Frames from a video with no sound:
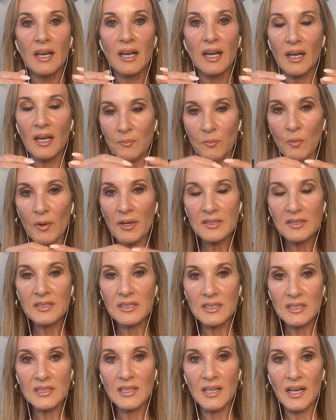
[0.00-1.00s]
i'm
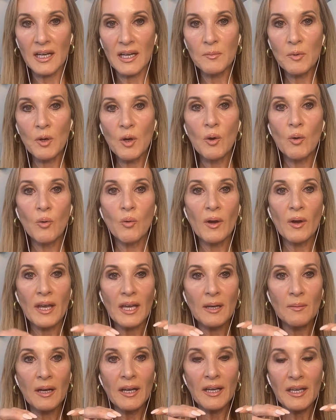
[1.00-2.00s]
wasting time or
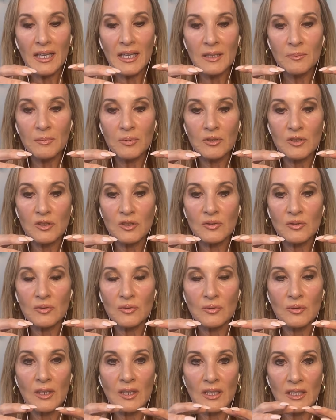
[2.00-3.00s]
am i able
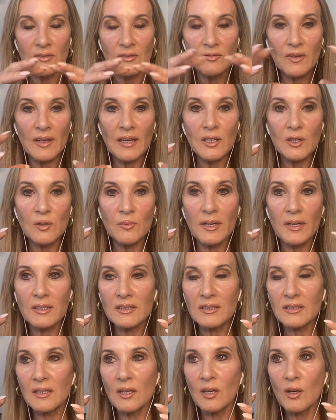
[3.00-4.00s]
to evaluate